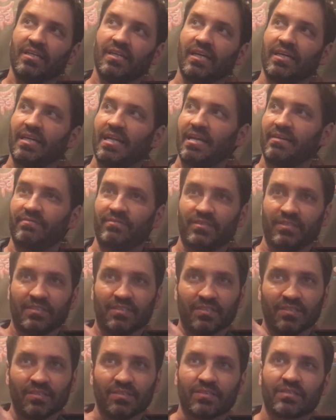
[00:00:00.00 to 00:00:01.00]
and having
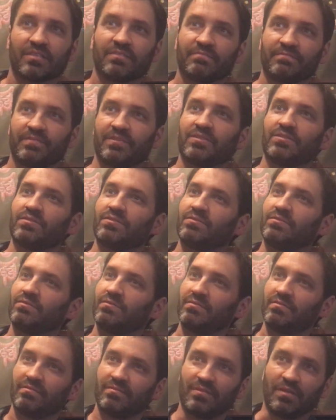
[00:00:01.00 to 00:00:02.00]
it look and feel
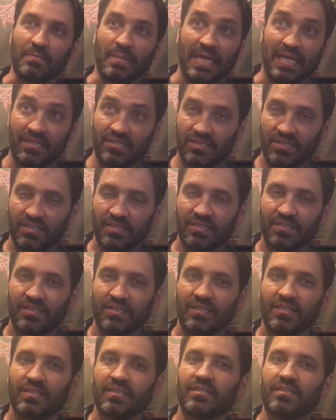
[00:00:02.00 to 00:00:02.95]
amazing,